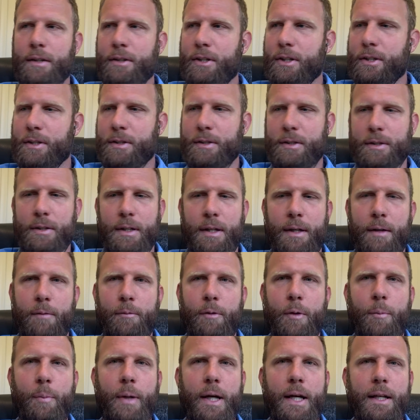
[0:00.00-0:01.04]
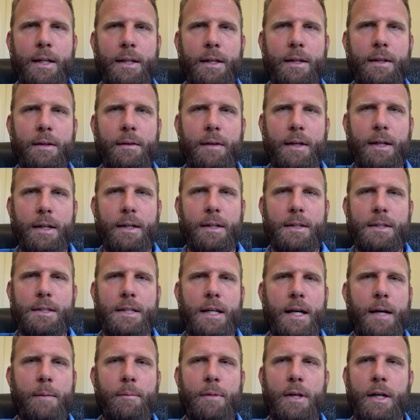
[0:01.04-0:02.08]
of just repeating the
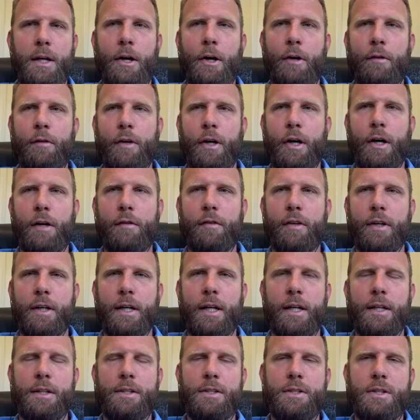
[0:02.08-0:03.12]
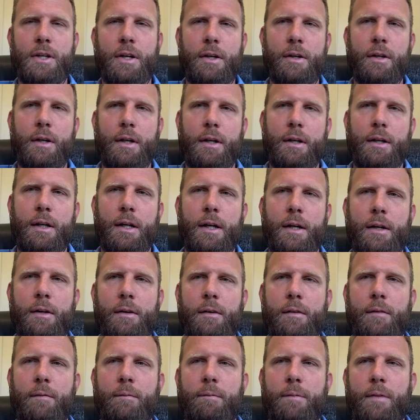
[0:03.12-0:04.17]
same thing over and over again. So,
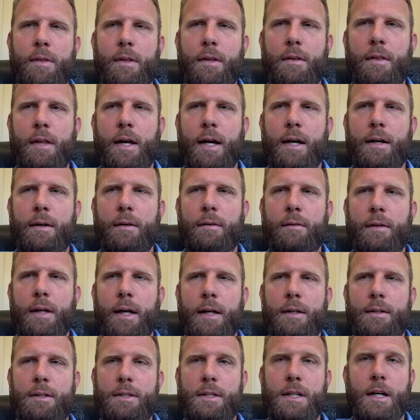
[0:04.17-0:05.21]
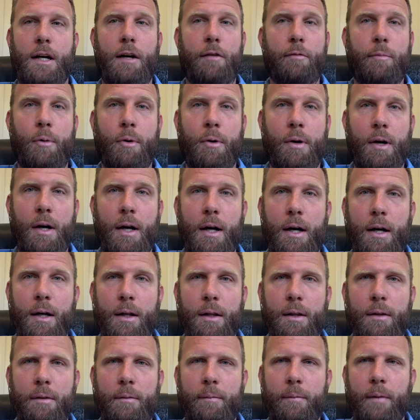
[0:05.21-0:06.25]
that staff
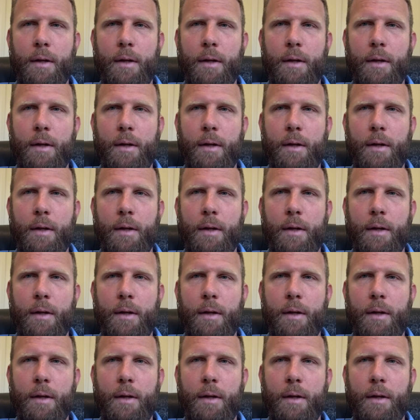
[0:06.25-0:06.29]
morale,